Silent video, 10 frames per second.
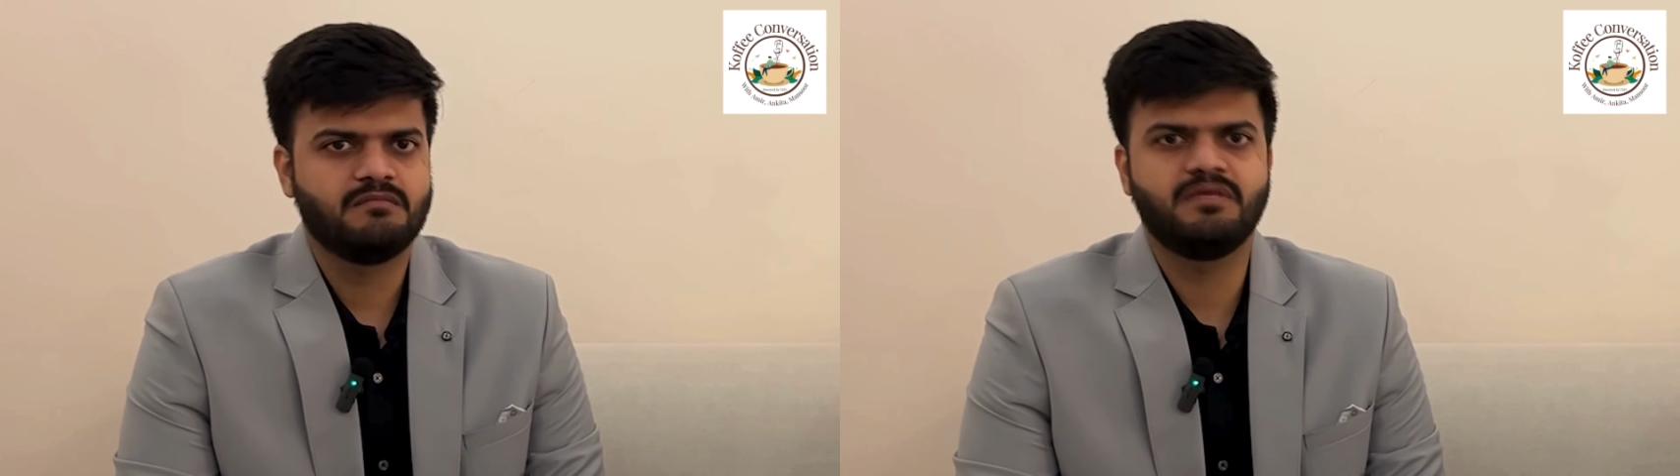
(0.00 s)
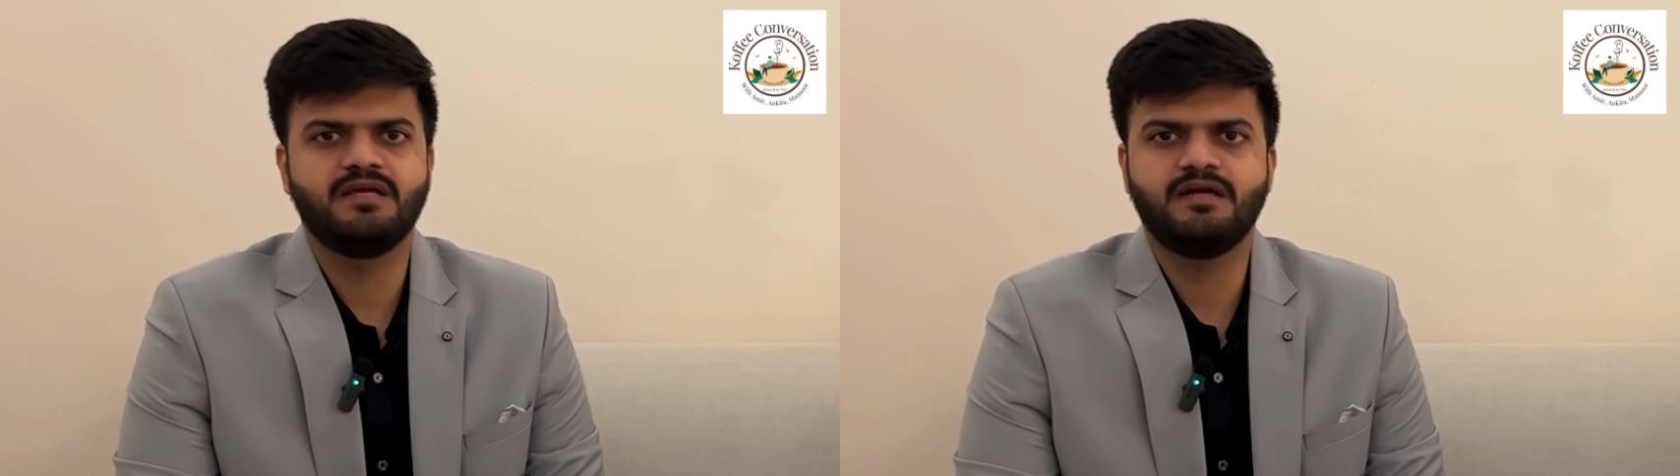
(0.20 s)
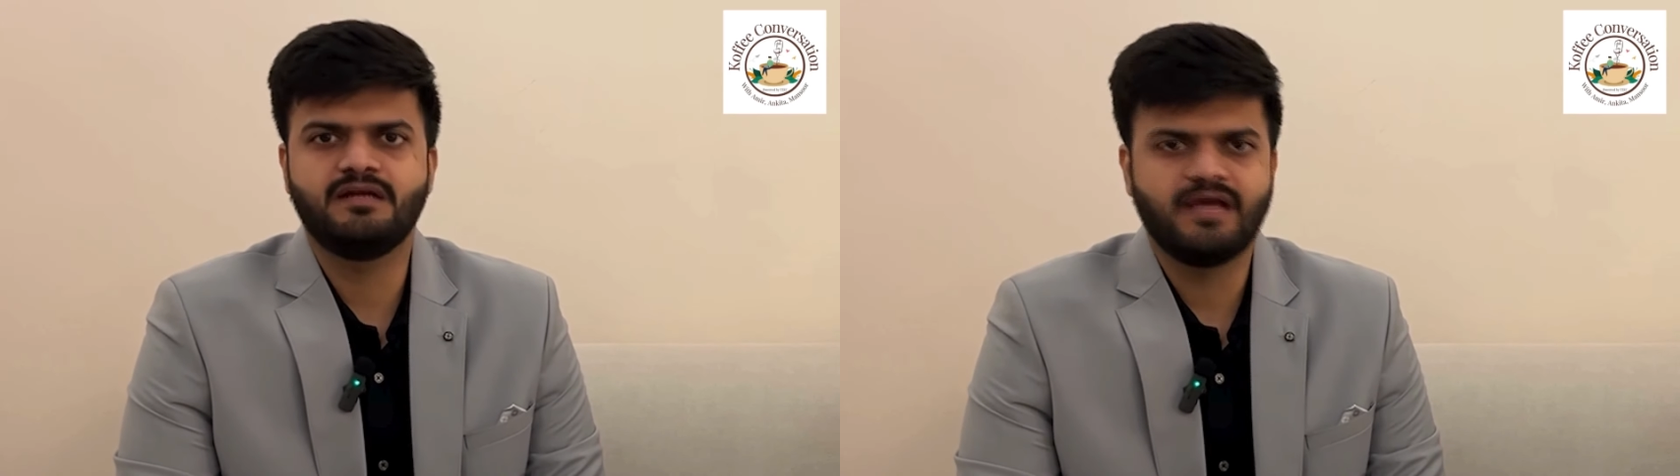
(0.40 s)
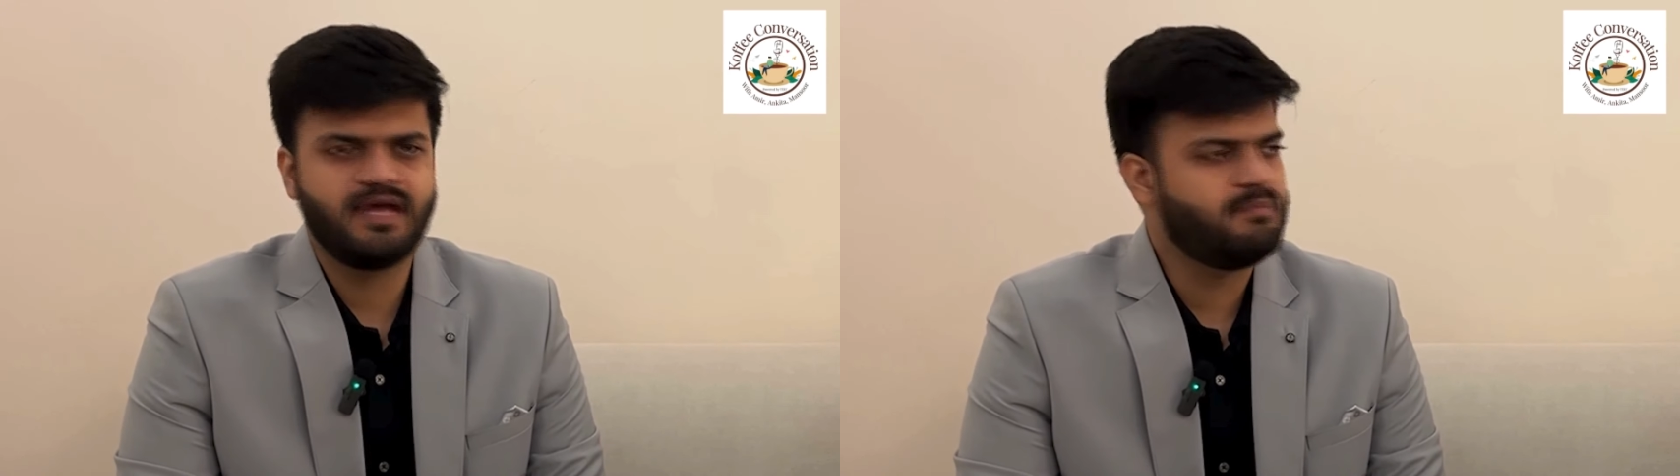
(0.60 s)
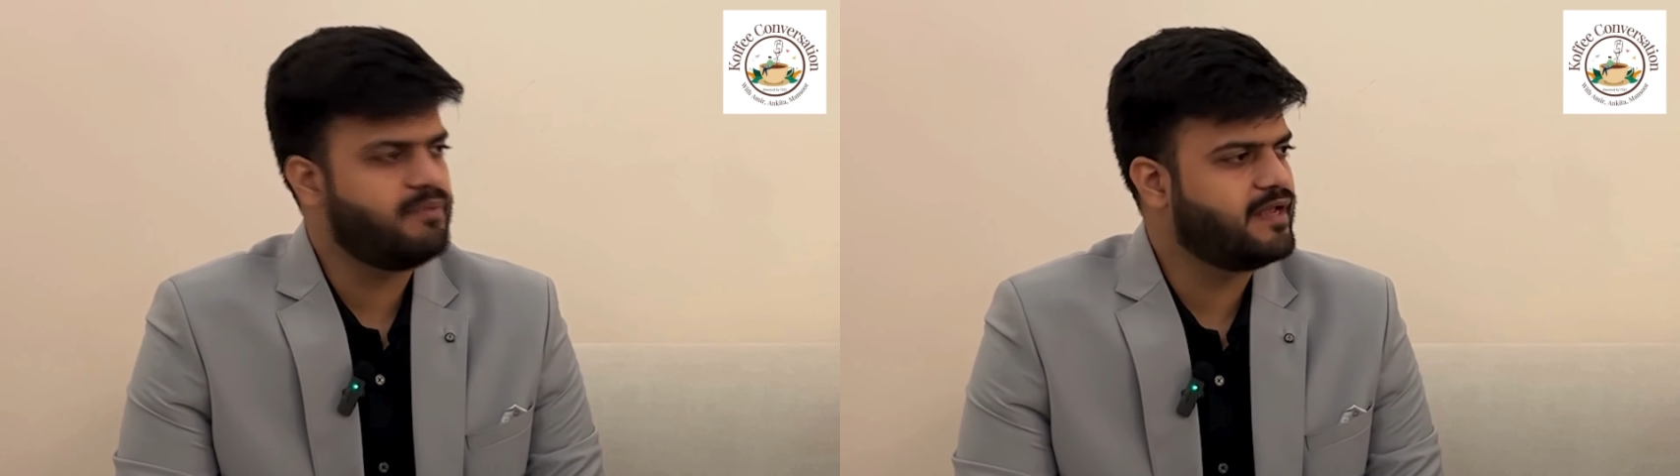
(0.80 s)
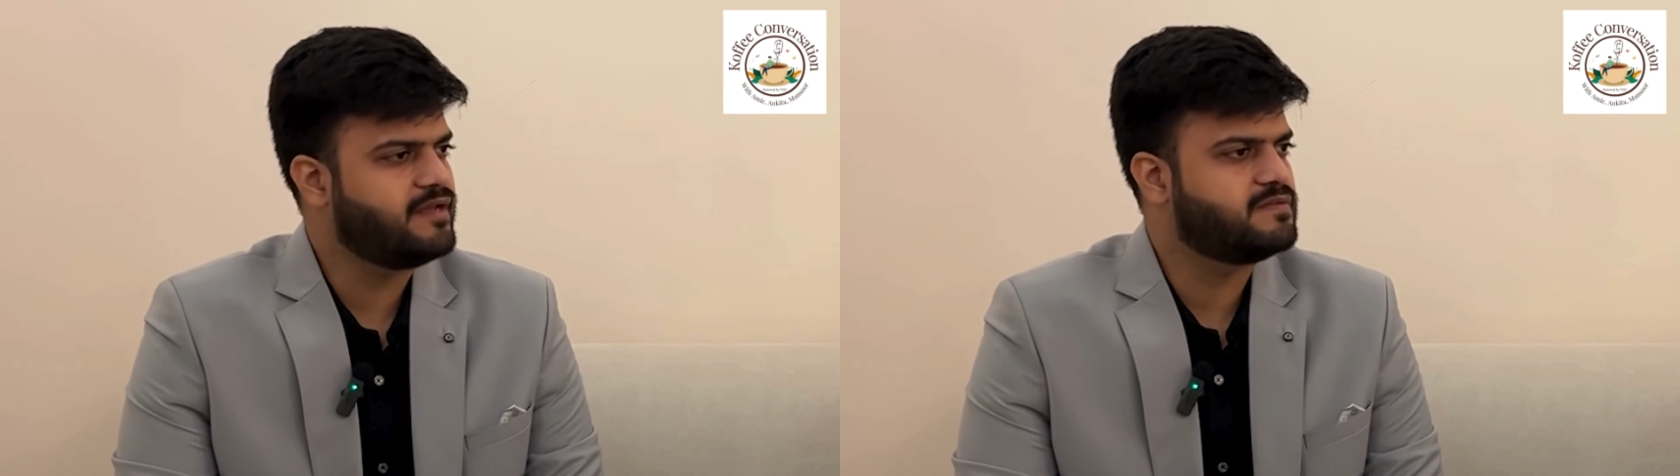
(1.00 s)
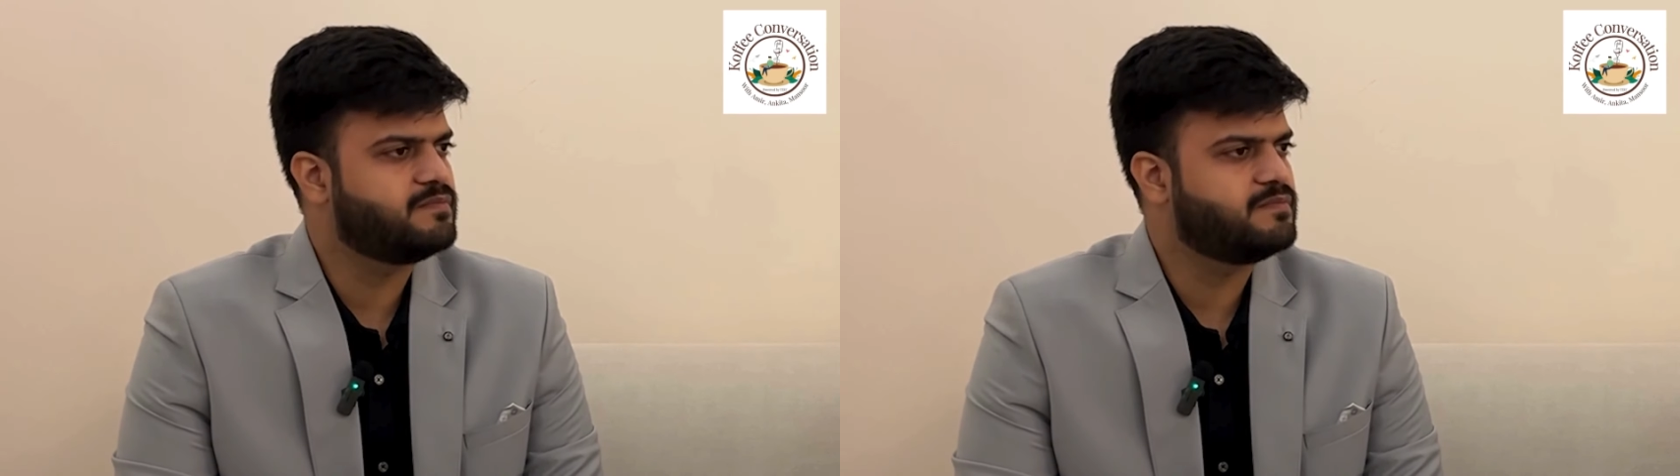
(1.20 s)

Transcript: Be it airplanes,